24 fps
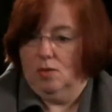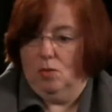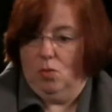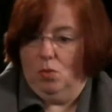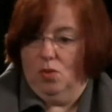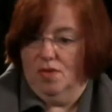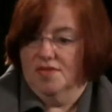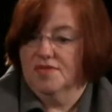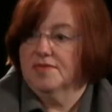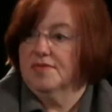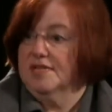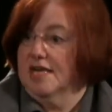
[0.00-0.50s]

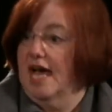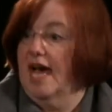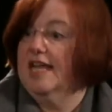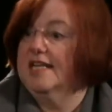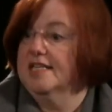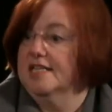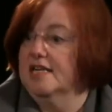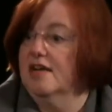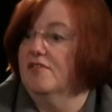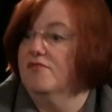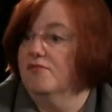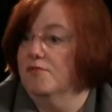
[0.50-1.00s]
with not
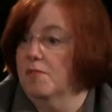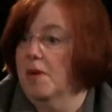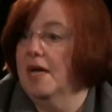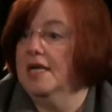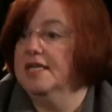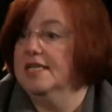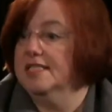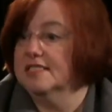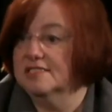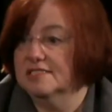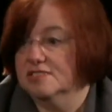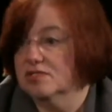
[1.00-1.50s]
enough
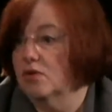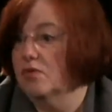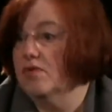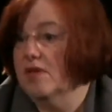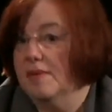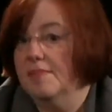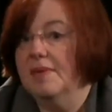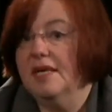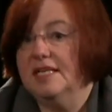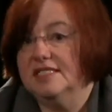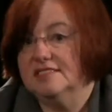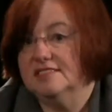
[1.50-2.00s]
money, so they
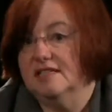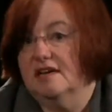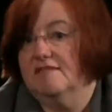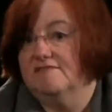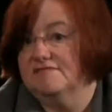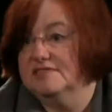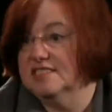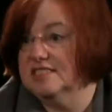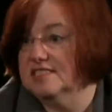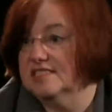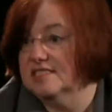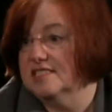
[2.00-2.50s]
make tough
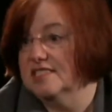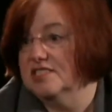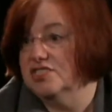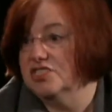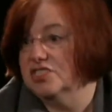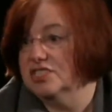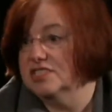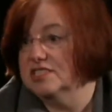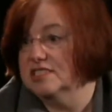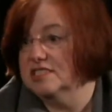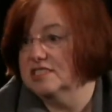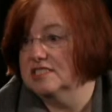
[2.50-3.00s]

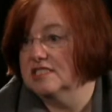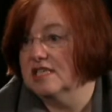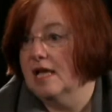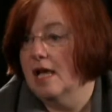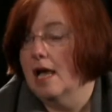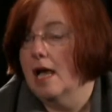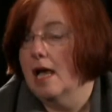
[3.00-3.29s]
decisions.